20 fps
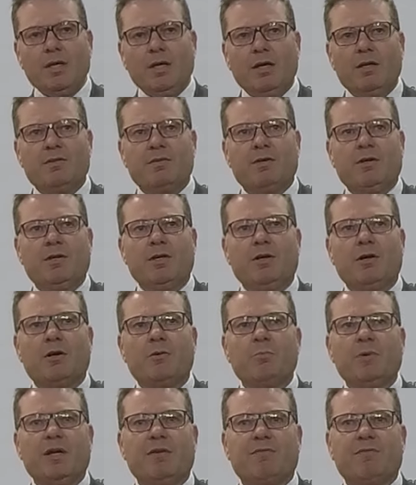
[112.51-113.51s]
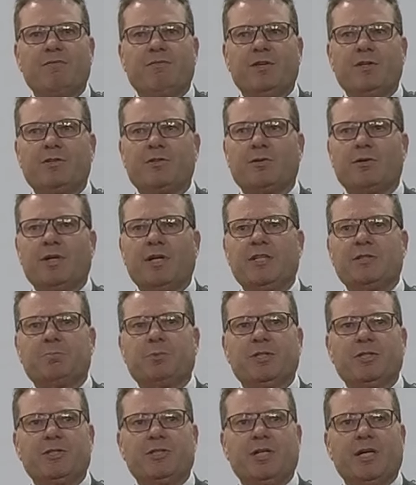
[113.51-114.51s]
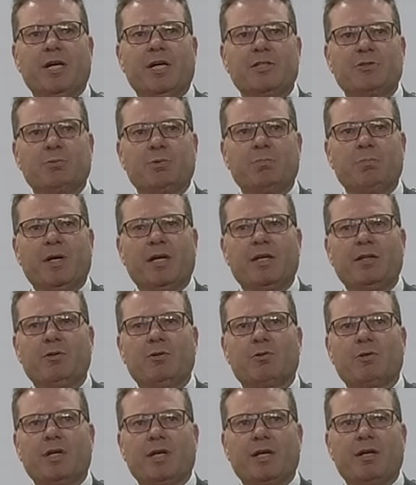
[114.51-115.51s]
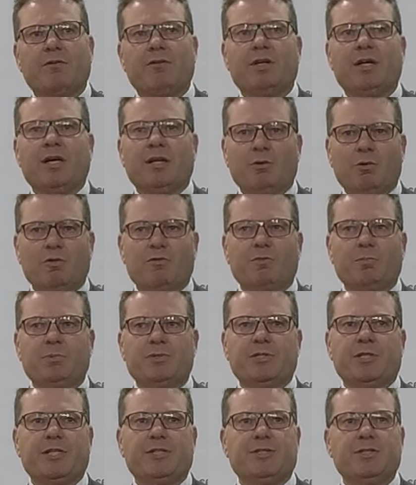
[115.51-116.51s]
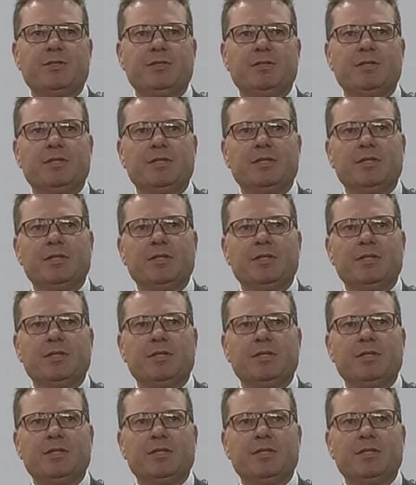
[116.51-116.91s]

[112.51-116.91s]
A 30-year-old man from Victoria has been charged with money laundering and unlawful possession.